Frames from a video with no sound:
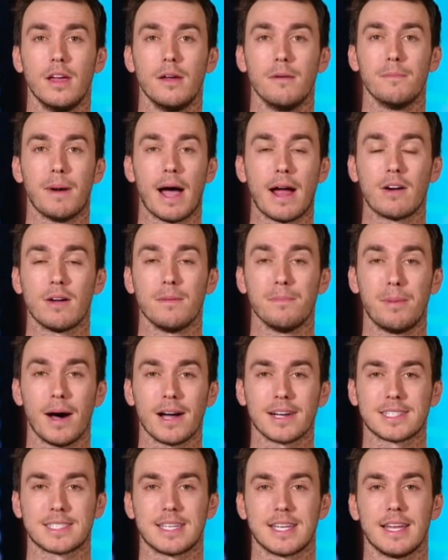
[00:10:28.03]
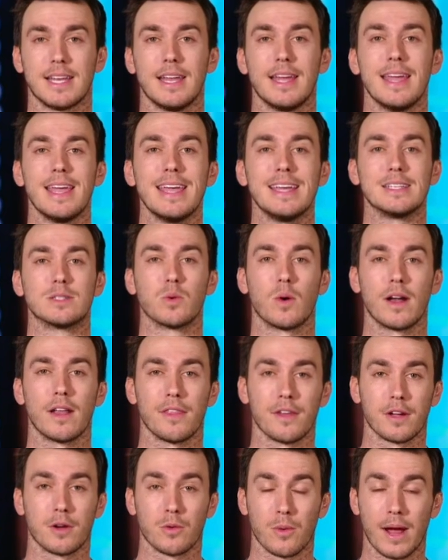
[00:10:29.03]
Byron Buxton is one of
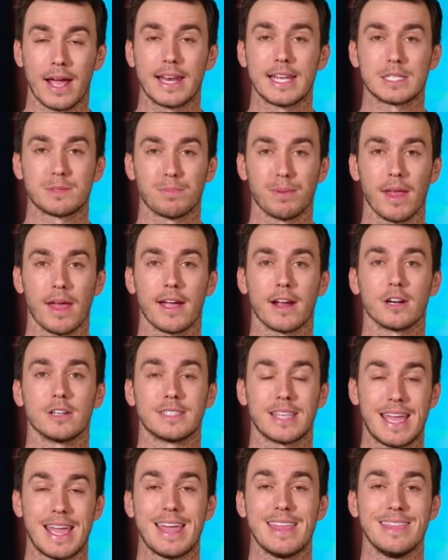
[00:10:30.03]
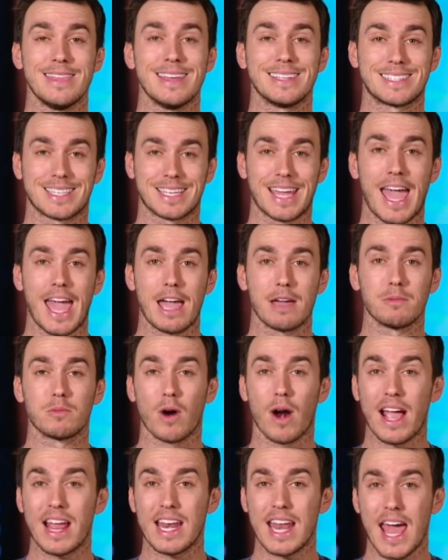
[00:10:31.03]
the greatest players in this game
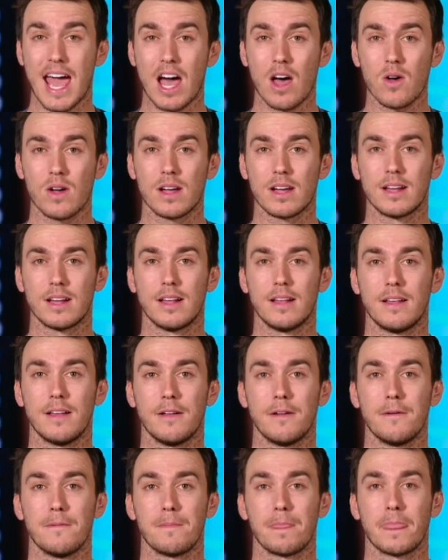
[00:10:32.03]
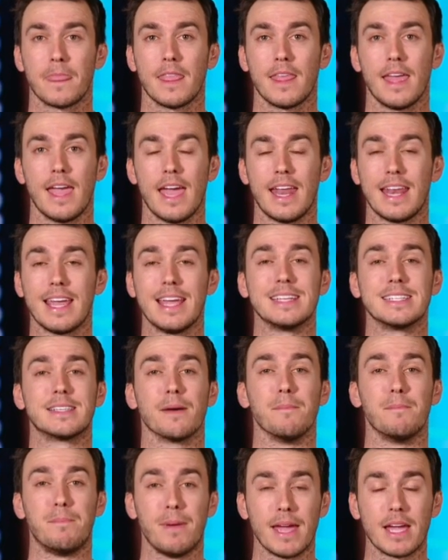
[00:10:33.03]
right now, and he is a
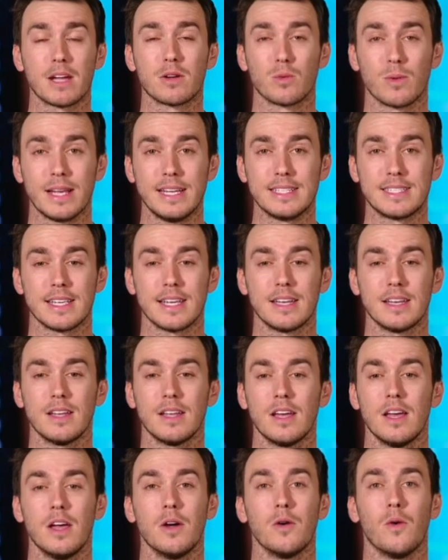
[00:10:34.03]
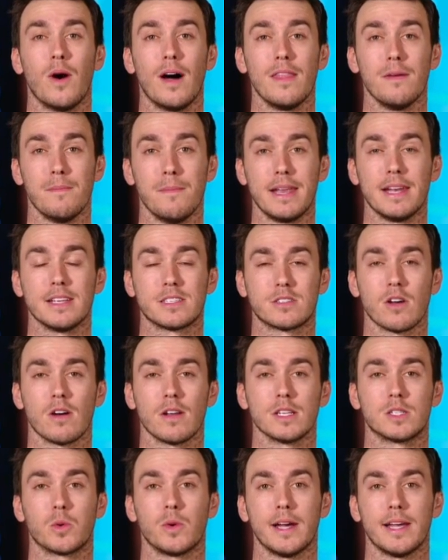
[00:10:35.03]
big reason why the
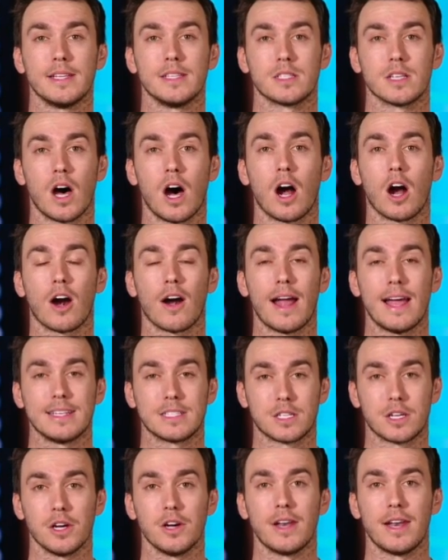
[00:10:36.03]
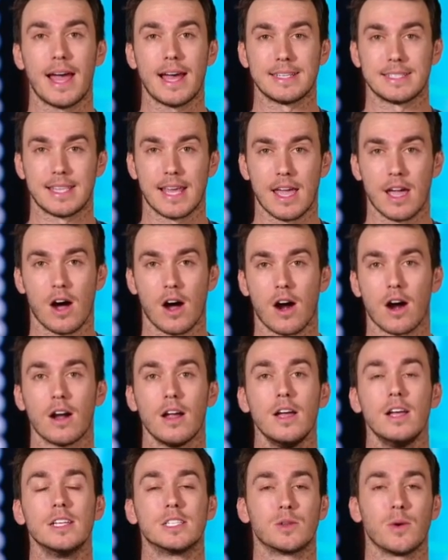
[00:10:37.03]
Minnesota Twins are as good as they are.
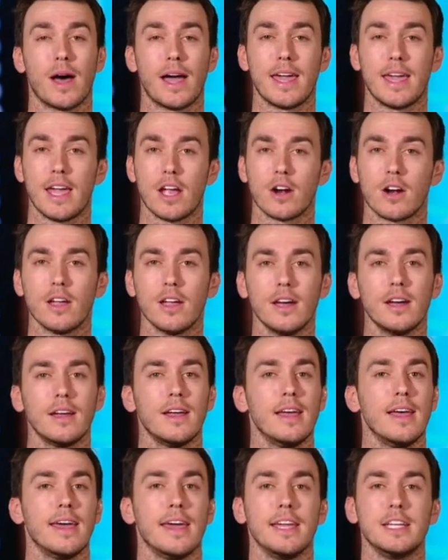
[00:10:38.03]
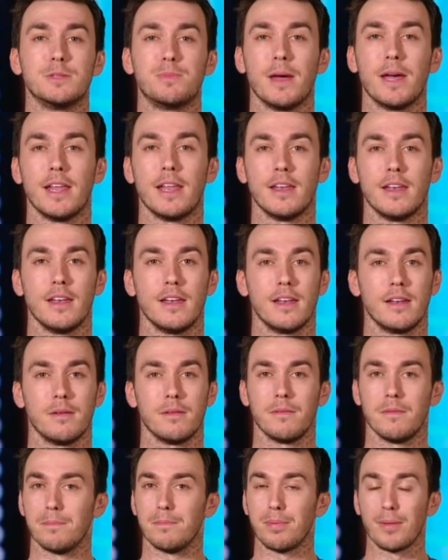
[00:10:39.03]
So I hear you. He's been
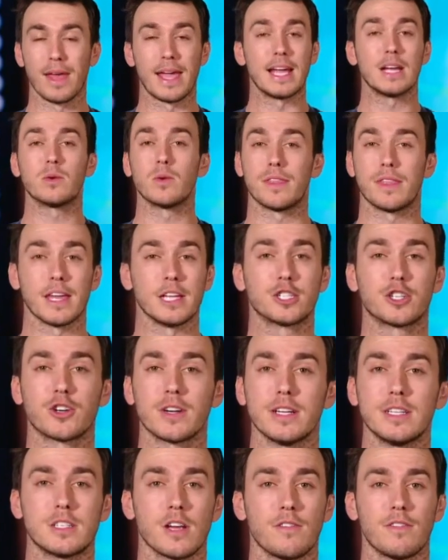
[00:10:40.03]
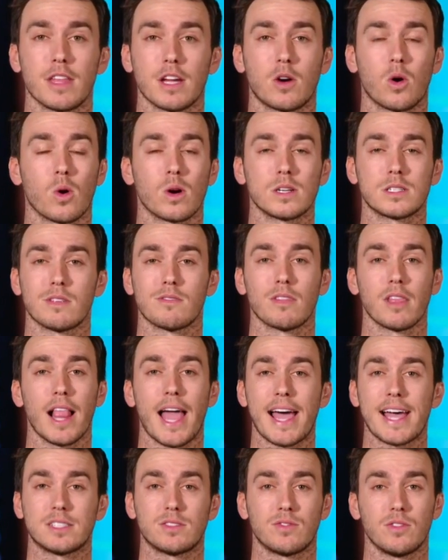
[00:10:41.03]
plagued with injuries over the course of the
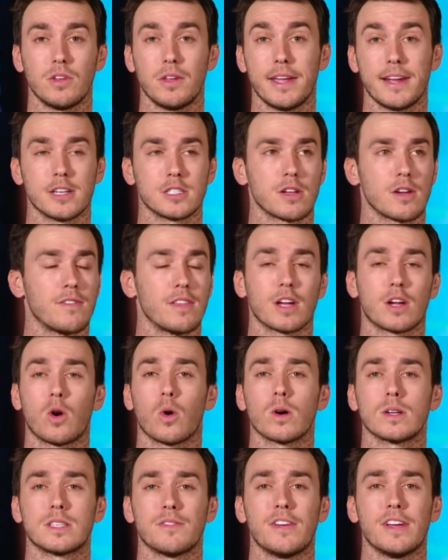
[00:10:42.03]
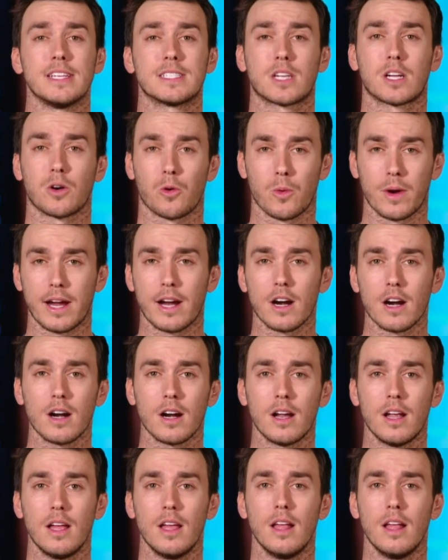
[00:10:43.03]
last few years, over the course of his career.